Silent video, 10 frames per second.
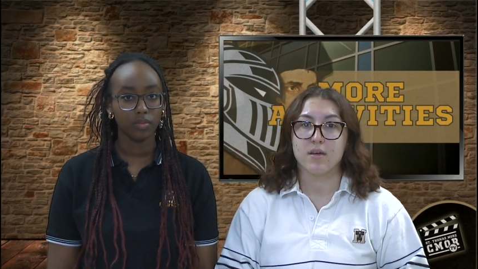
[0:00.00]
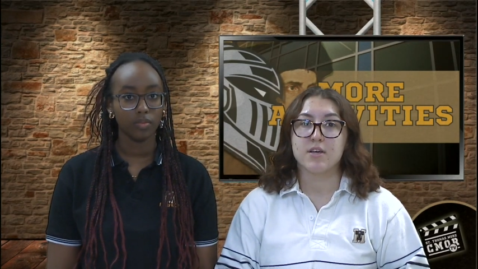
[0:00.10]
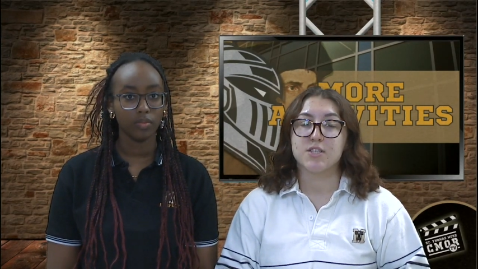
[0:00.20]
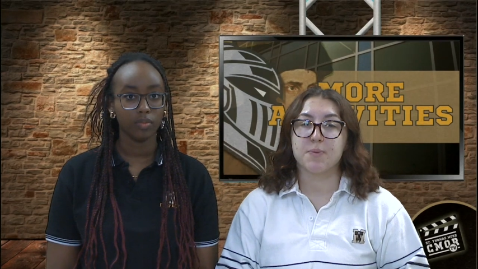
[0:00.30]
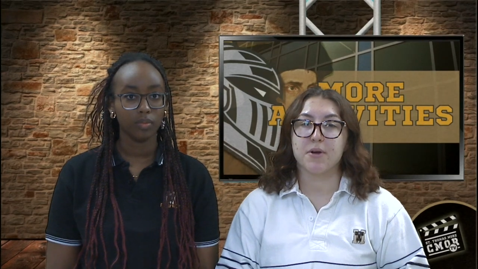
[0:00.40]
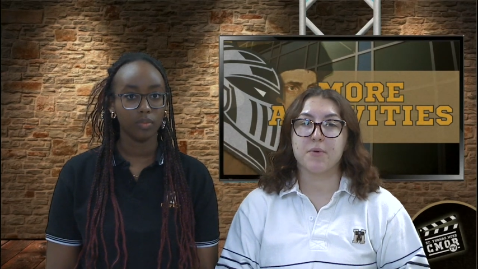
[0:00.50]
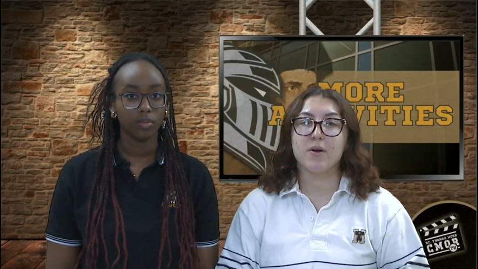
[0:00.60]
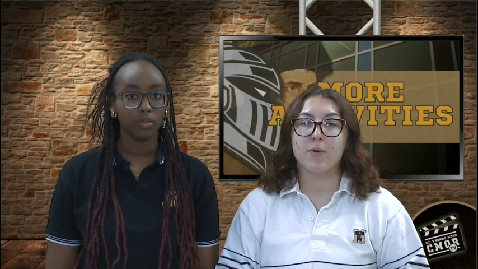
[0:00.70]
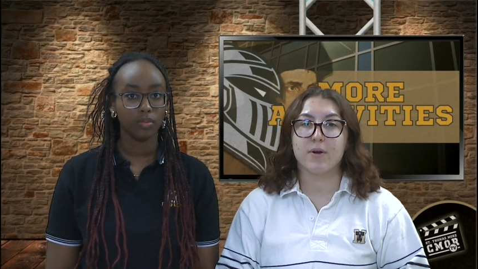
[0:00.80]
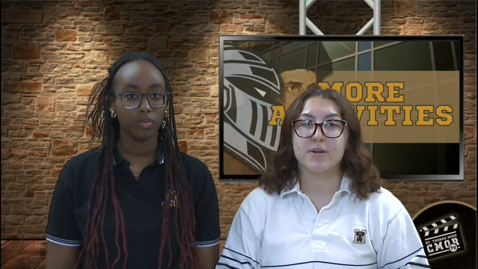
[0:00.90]

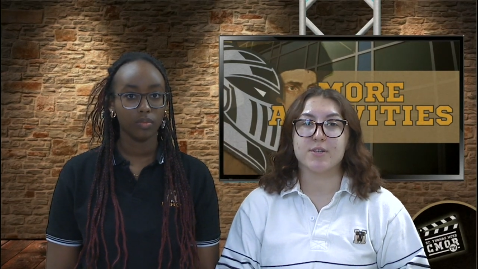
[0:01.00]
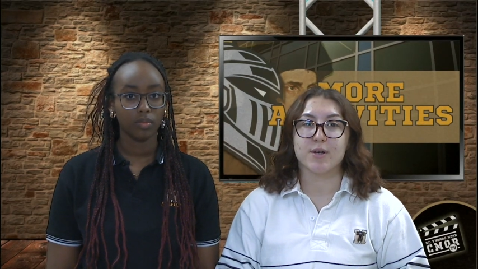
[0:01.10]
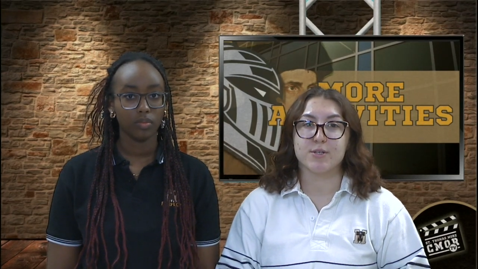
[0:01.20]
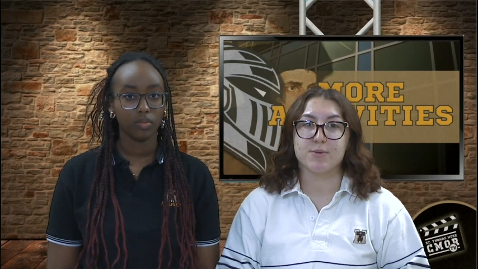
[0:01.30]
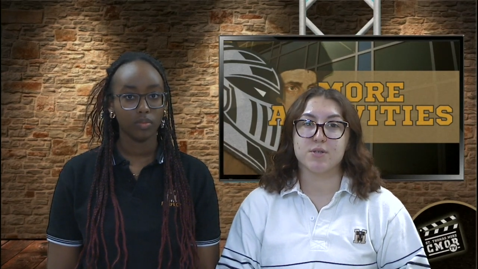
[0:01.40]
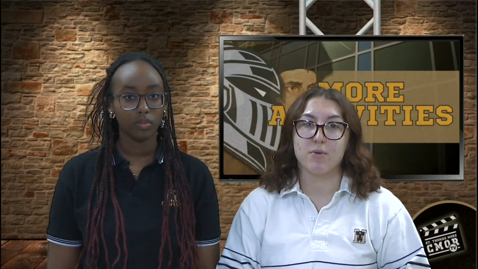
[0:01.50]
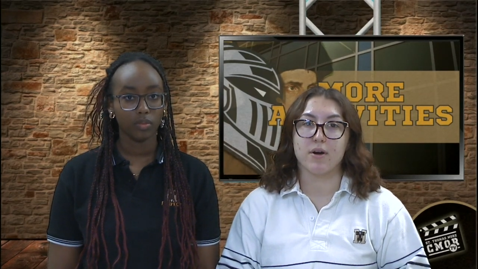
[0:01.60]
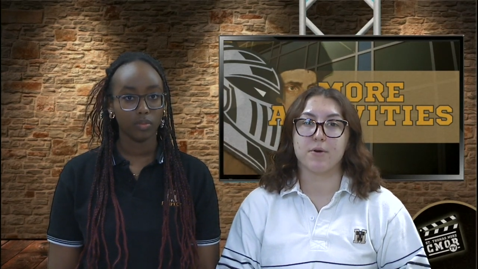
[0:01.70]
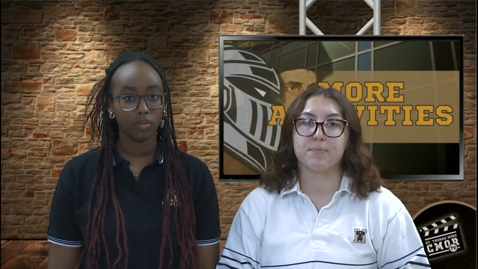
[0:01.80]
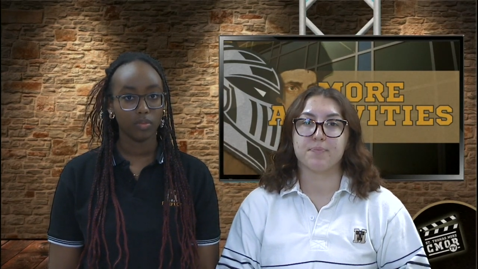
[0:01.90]
Speaker 1: Spiritware orders are due
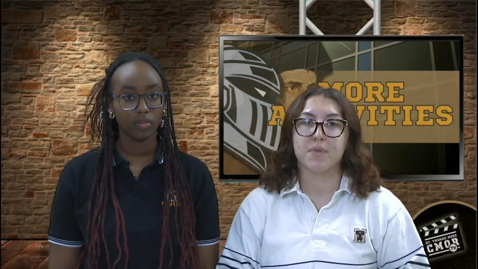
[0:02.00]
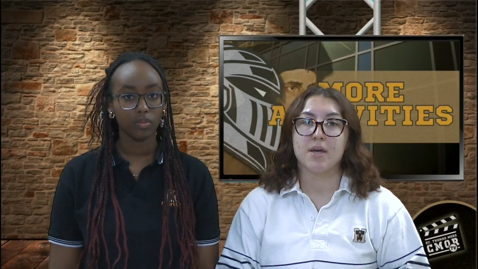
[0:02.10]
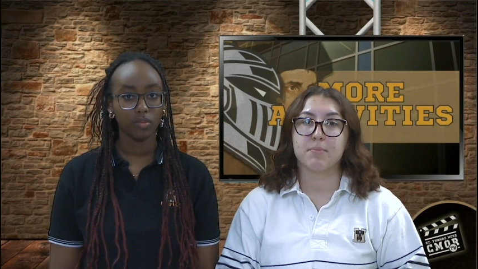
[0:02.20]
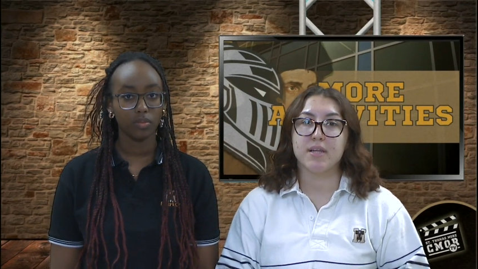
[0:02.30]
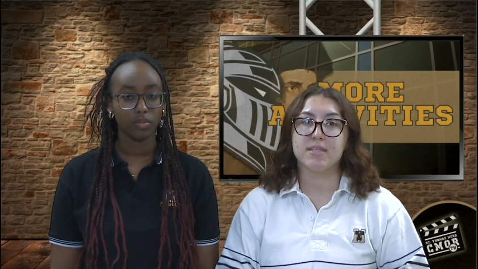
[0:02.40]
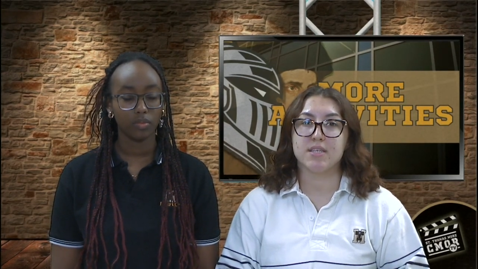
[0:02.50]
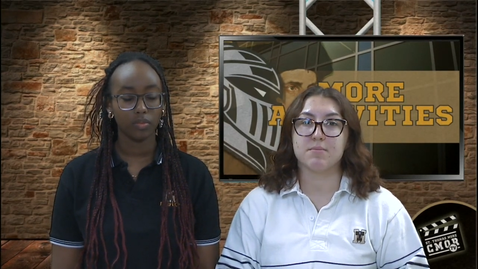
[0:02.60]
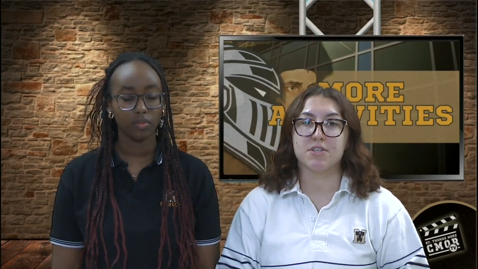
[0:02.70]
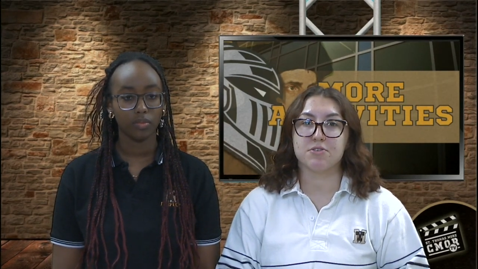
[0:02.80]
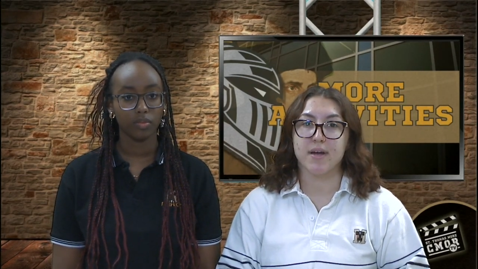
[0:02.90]
tomorrow. Please see
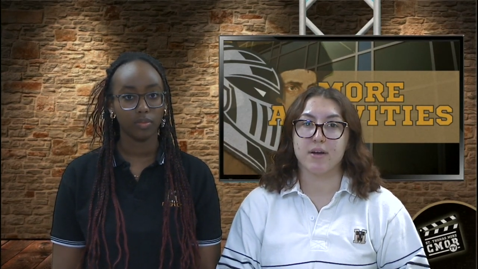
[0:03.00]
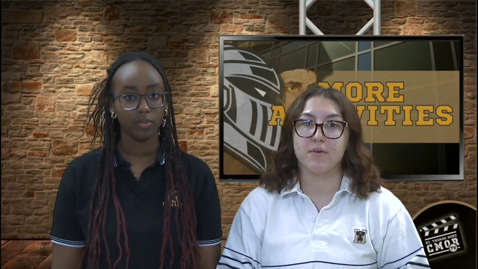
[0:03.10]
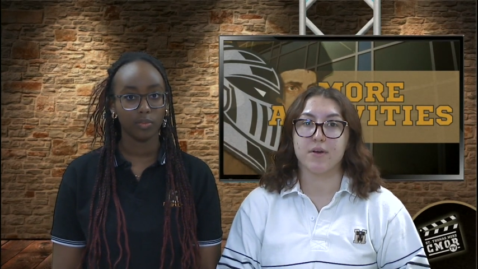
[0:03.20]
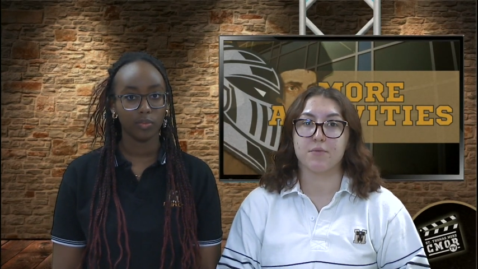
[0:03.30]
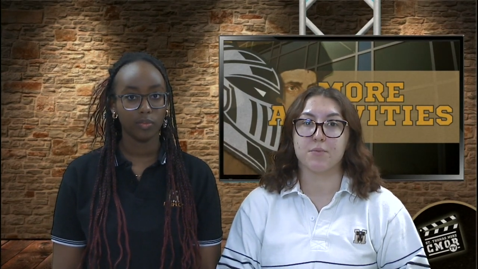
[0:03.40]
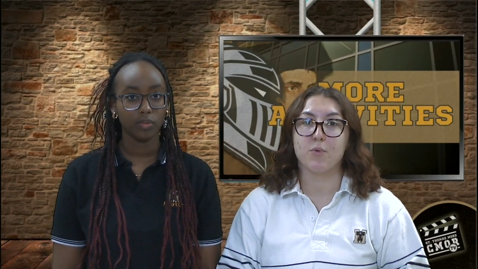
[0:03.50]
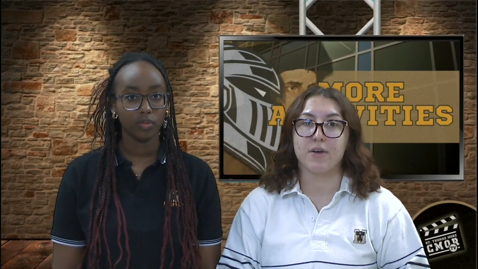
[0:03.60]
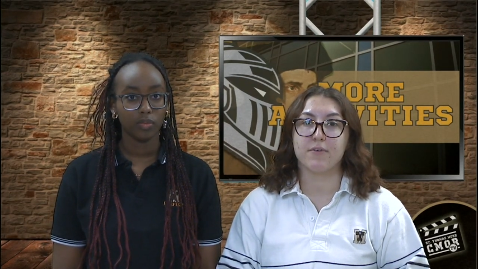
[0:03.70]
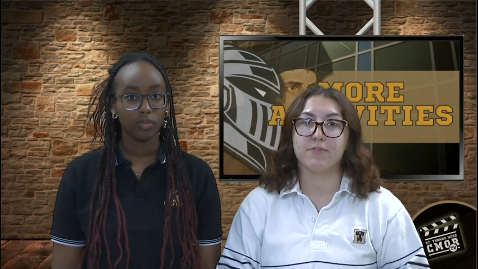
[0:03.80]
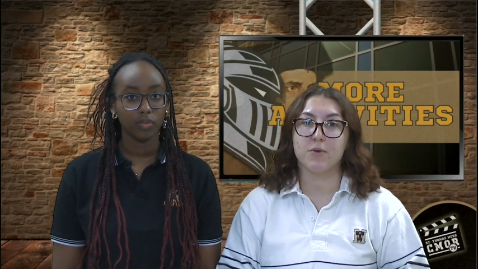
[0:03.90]
Ms. Serenko in room
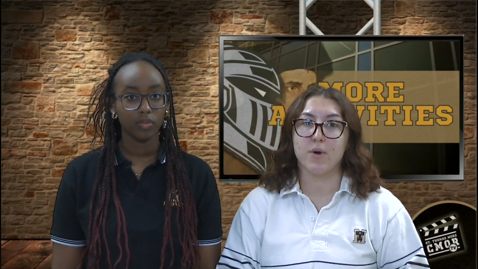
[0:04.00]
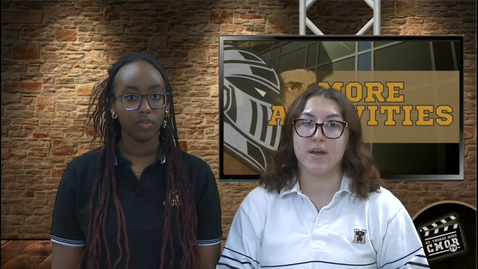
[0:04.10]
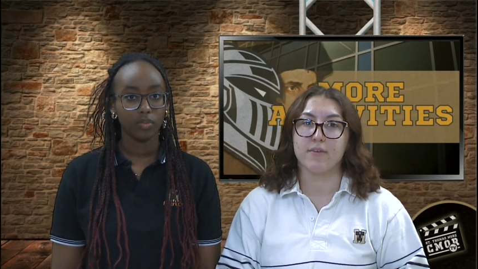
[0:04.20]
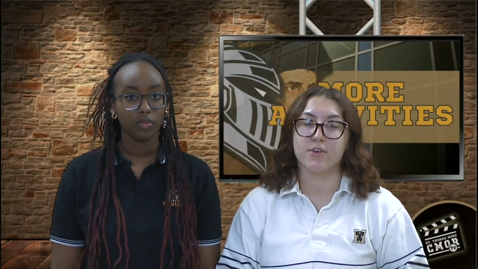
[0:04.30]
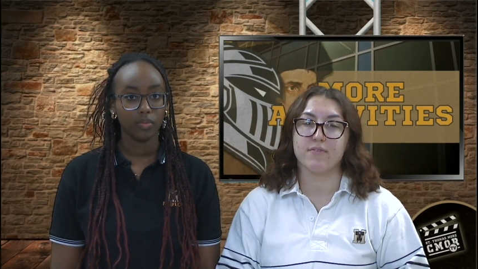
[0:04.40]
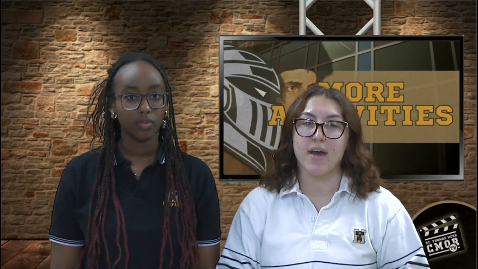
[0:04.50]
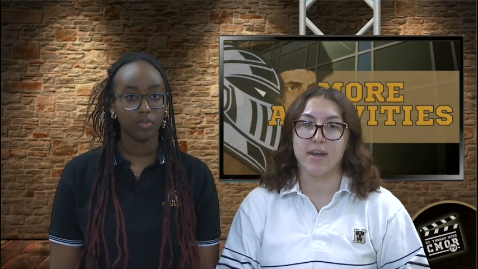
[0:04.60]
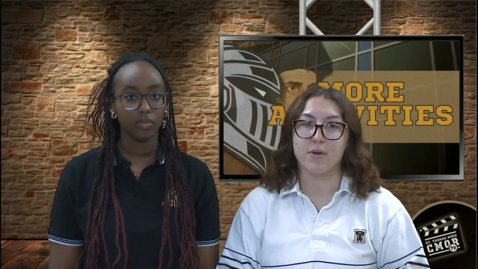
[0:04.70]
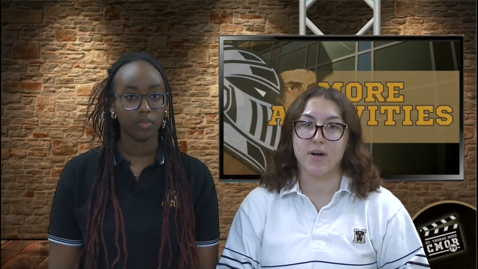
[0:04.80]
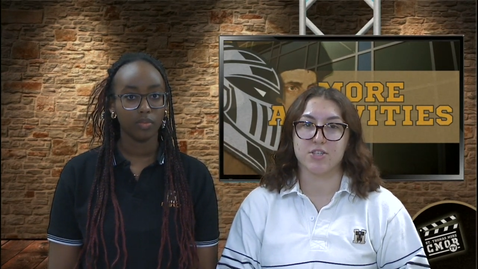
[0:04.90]
151 if you have any
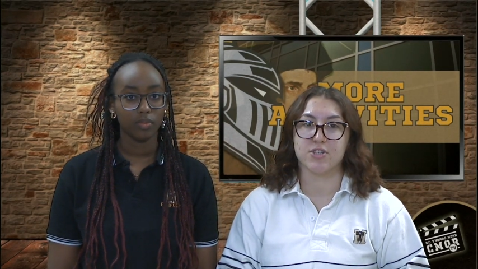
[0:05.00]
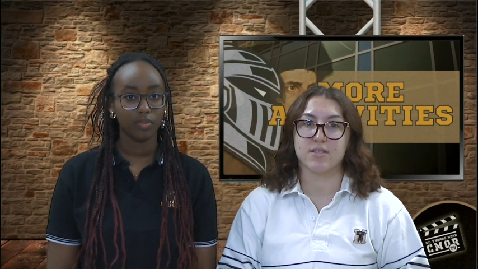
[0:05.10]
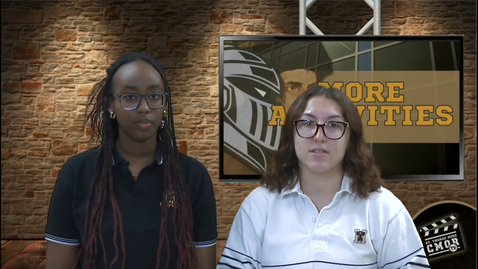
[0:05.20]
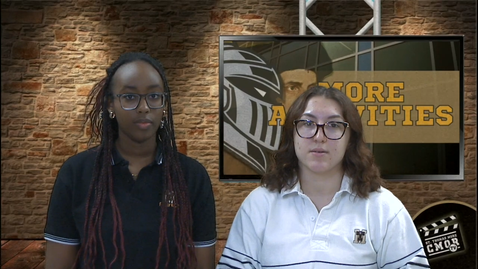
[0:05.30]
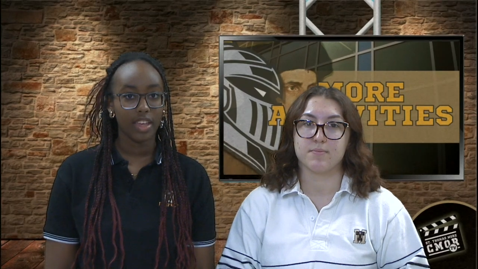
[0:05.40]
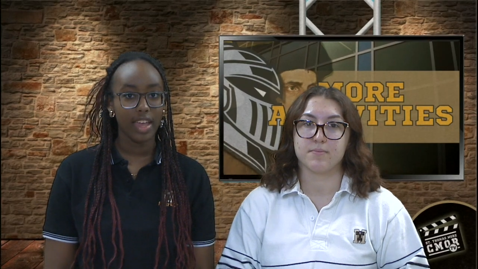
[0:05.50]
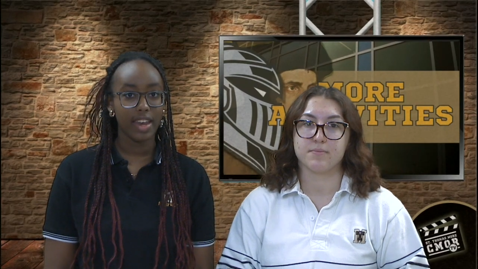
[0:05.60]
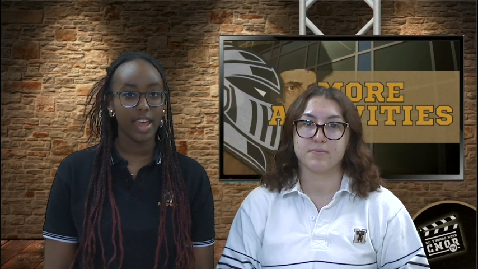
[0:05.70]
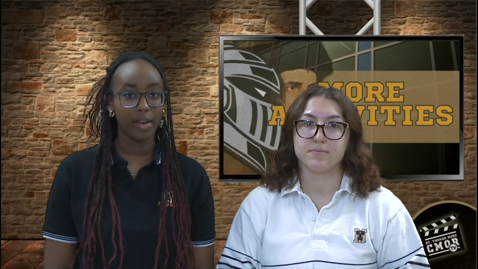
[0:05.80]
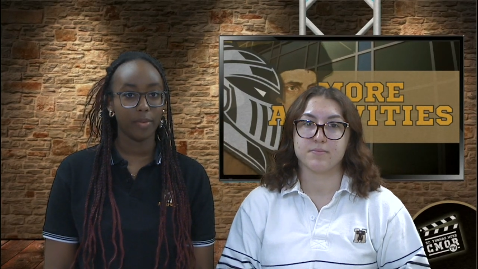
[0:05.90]
questions.
Speaker 2: And
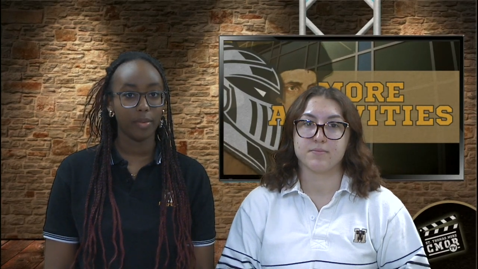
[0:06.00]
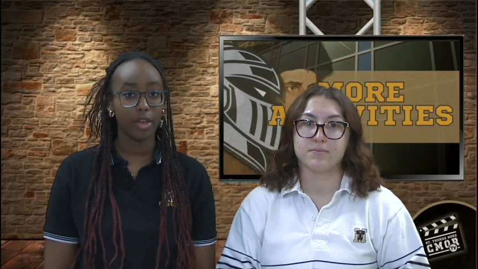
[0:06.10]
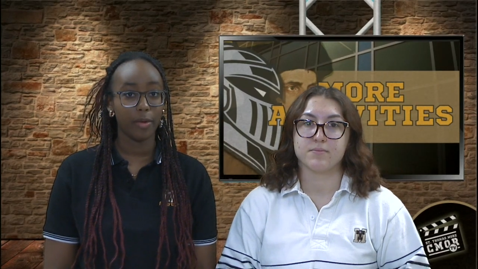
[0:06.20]
now, oh,